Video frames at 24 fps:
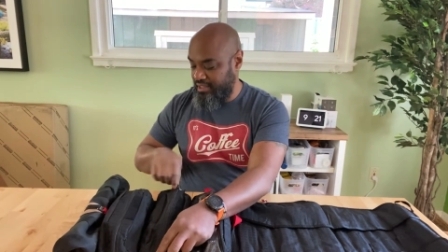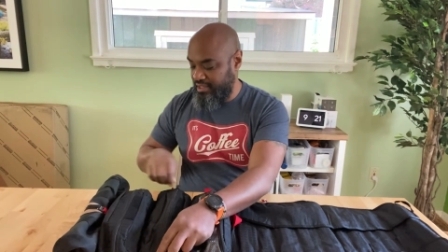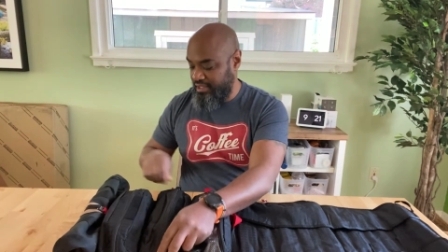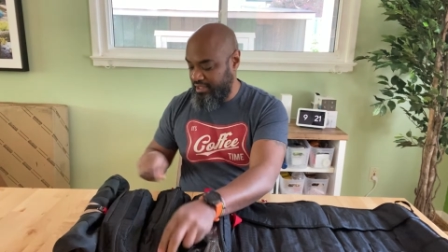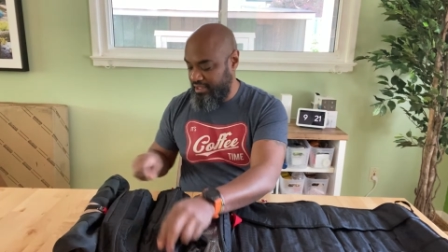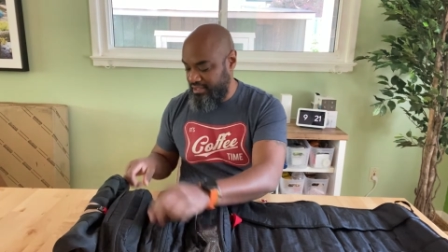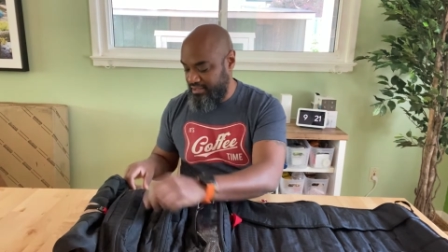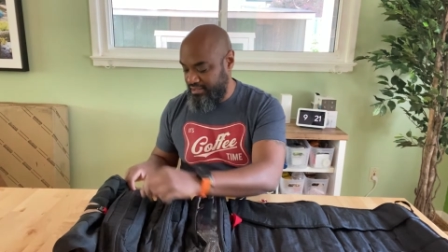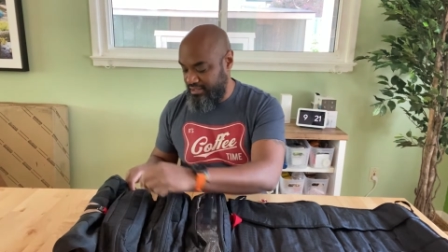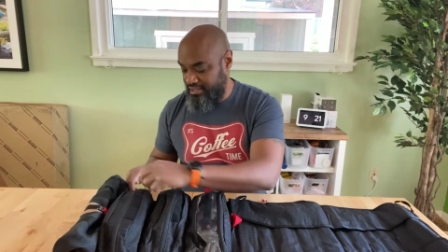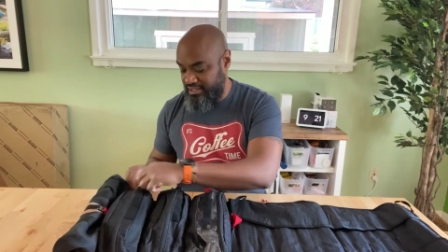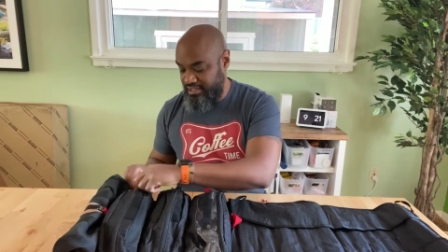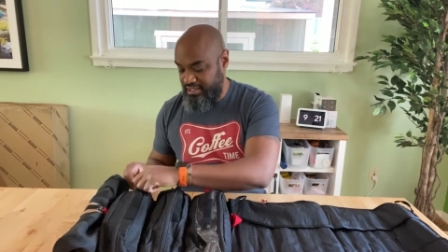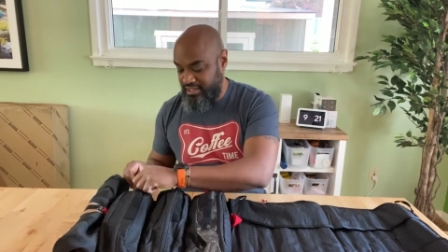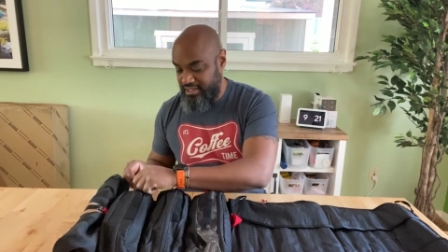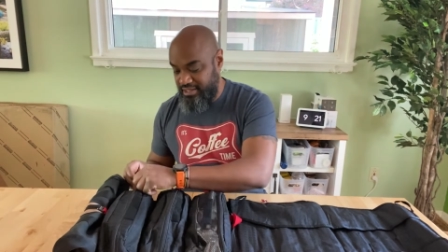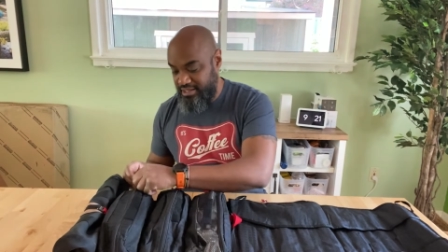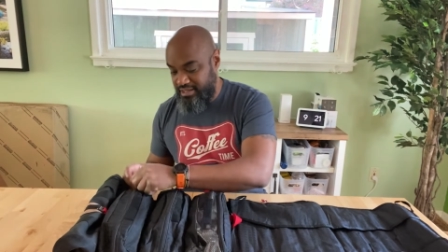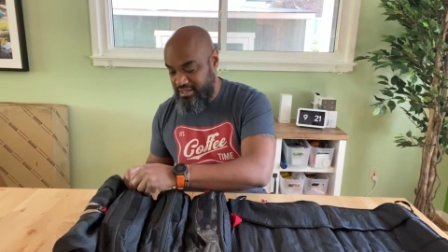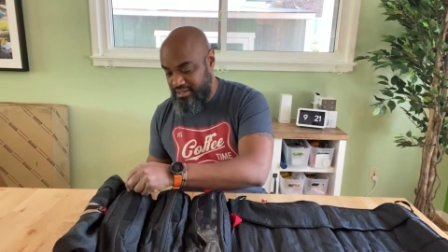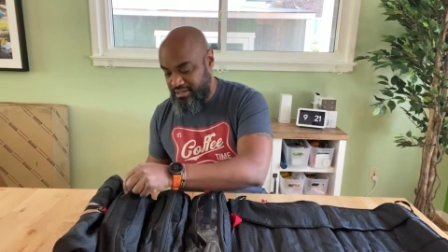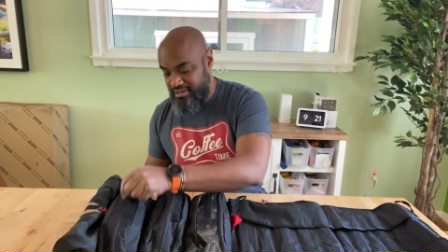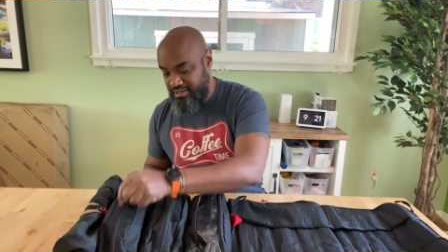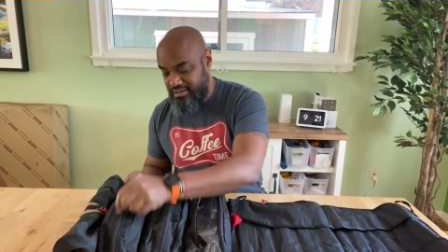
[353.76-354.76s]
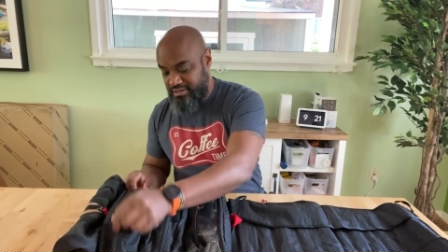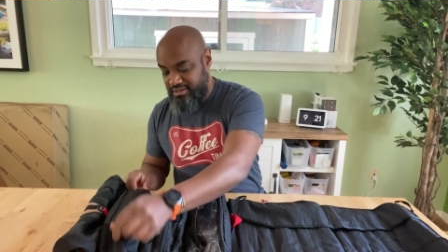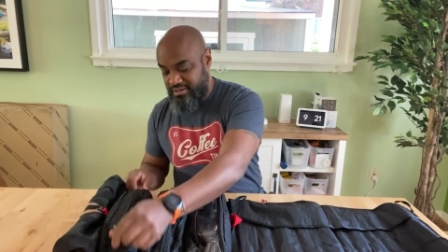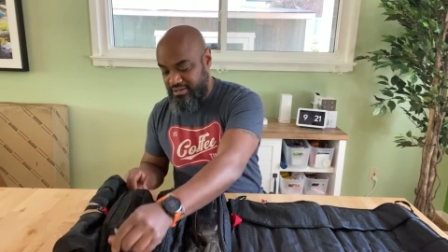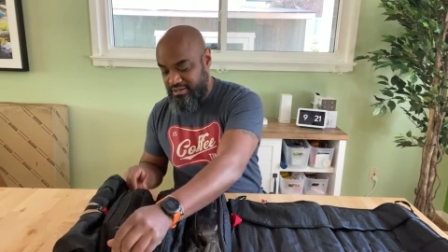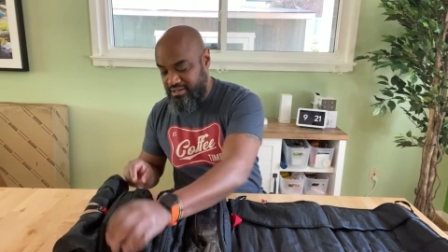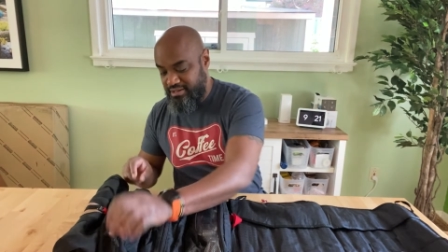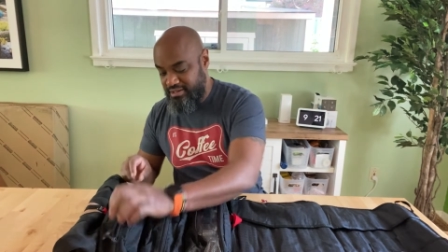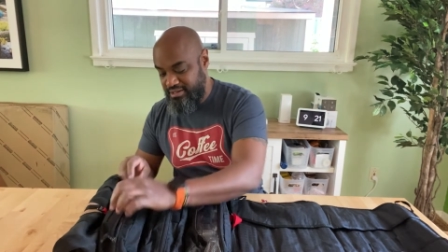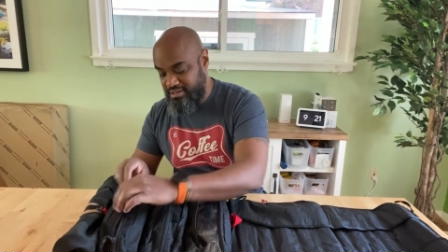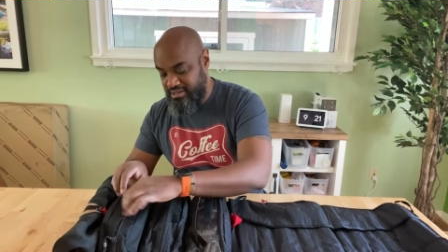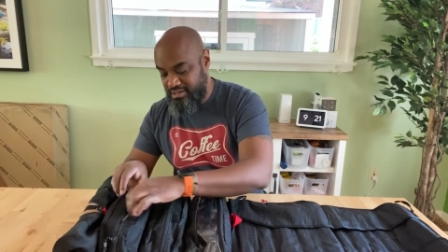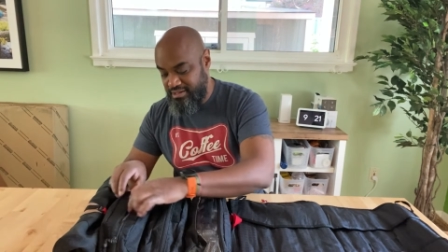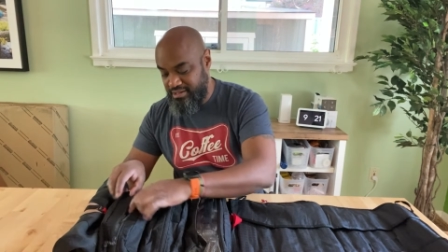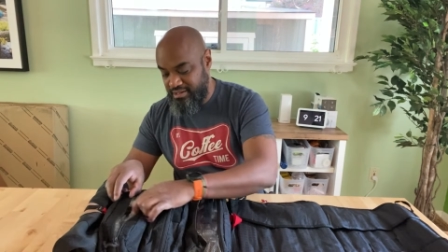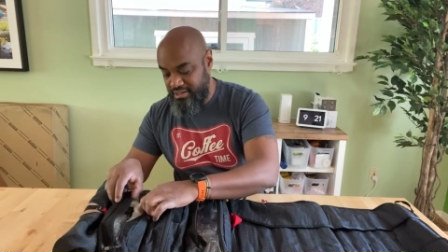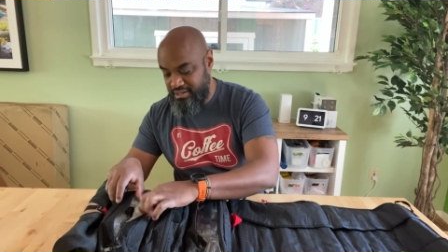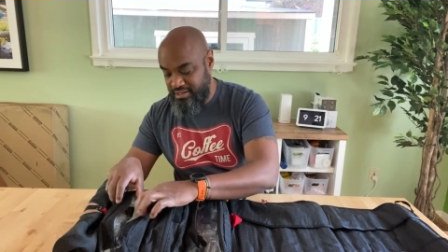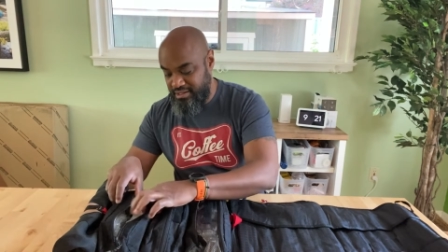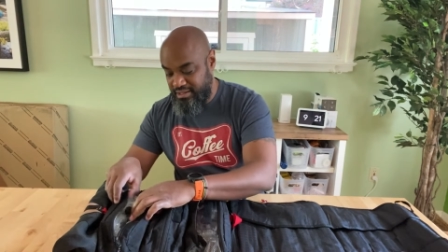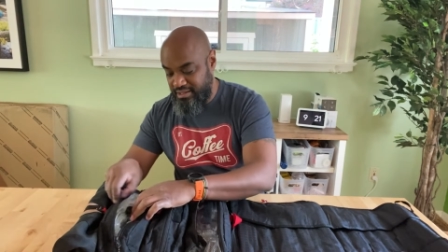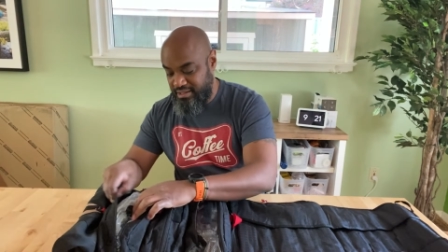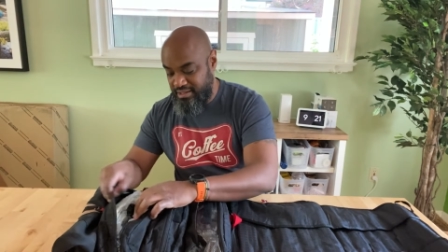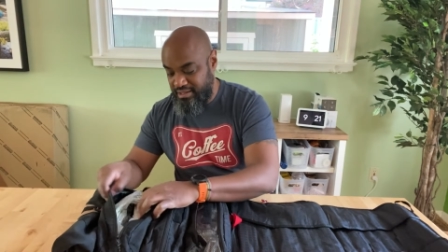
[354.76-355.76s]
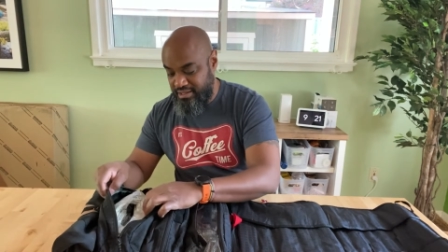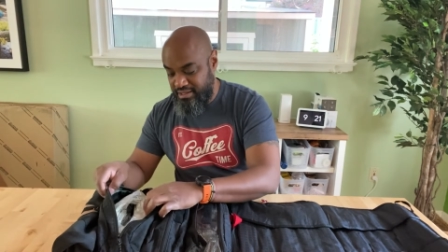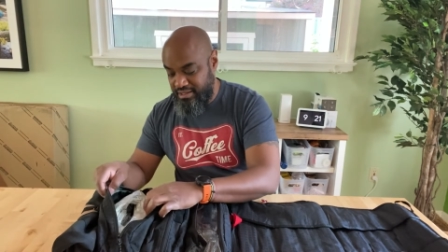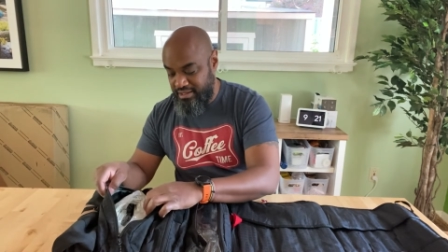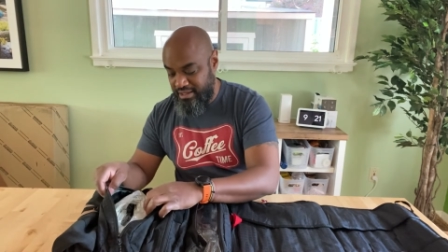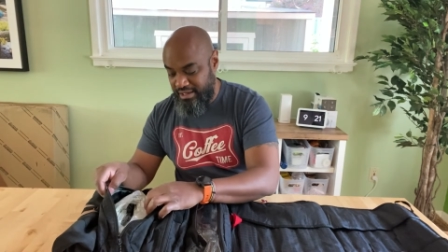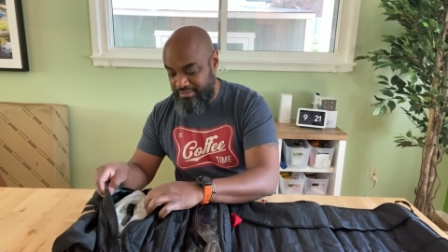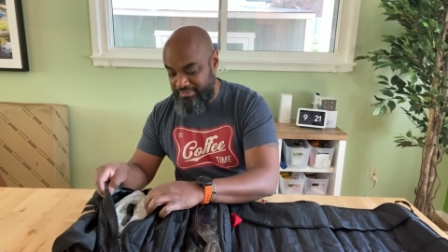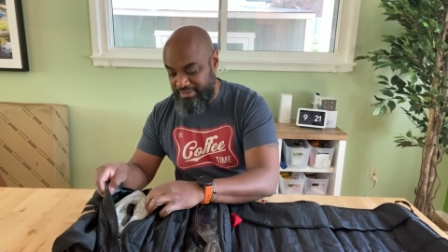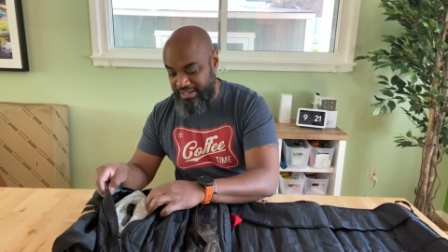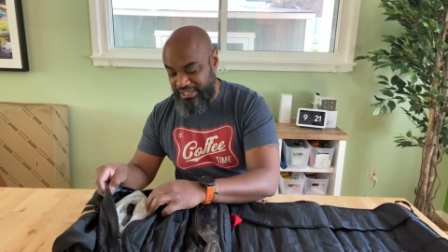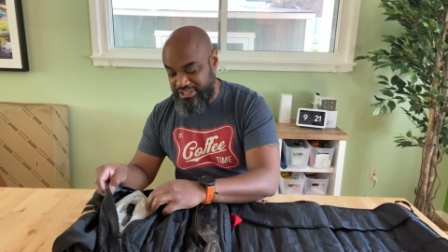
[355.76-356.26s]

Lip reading: And then, I mean,